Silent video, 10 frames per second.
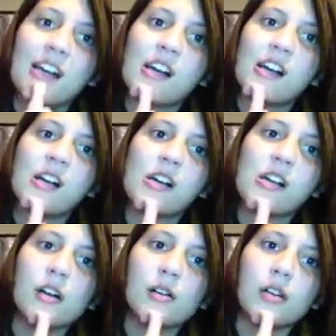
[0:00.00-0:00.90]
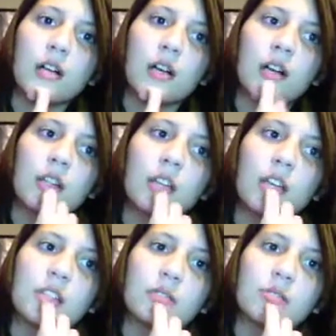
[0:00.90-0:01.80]
Oh god,
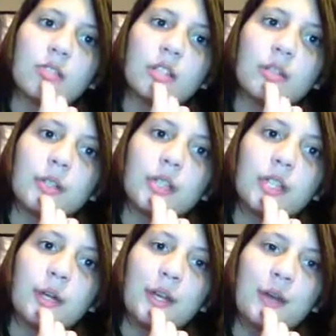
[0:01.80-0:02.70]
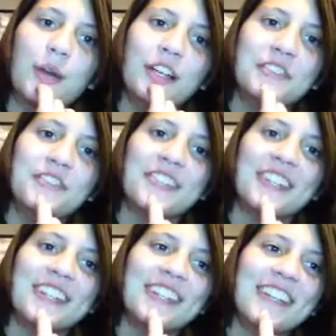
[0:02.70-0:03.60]
that's a really, really loaded question.